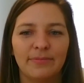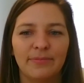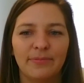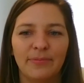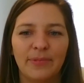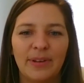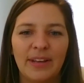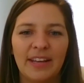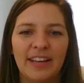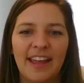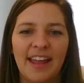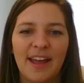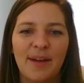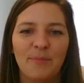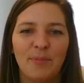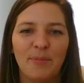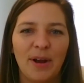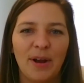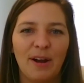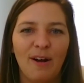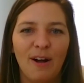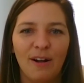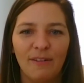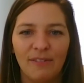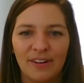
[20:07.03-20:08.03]
we can't
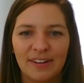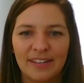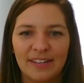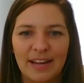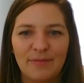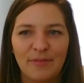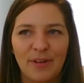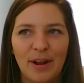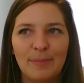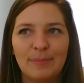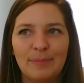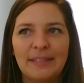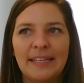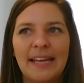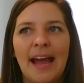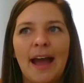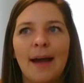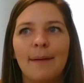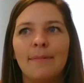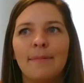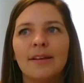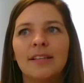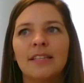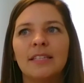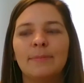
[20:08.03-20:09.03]
break all of our Dave Ramsey
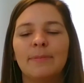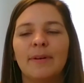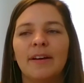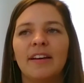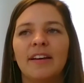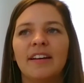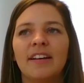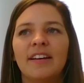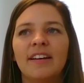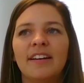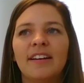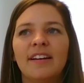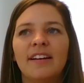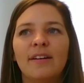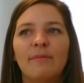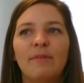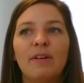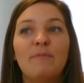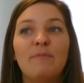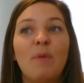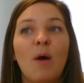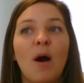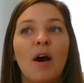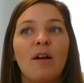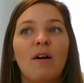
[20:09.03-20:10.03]
habits, but we
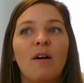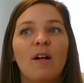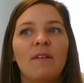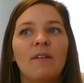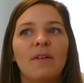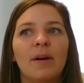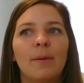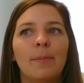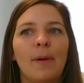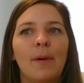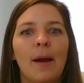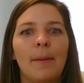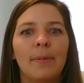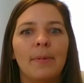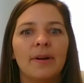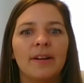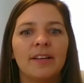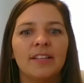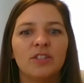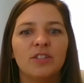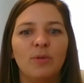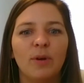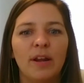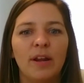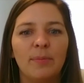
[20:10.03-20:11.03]
bought all of our
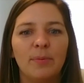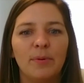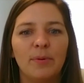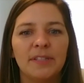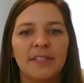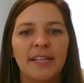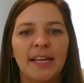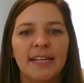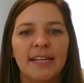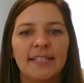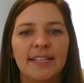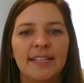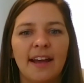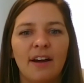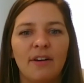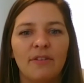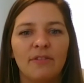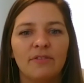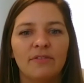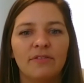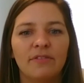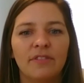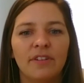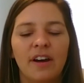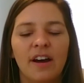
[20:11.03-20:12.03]
properties 20%
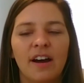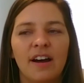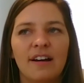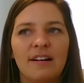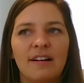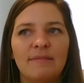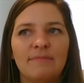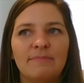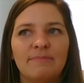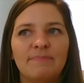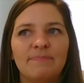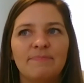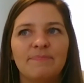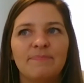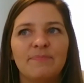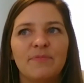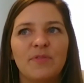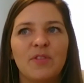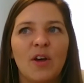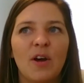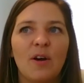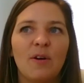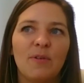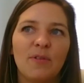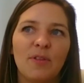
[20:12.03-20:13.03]
down,
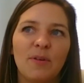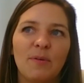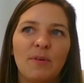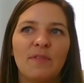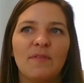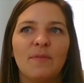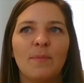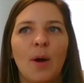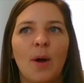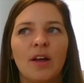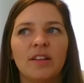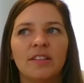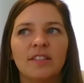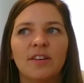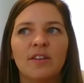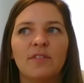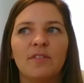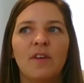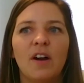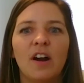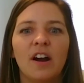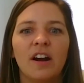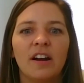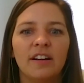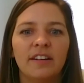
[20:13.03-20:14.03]
though, that we've bought so
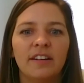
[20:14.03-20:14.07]
far.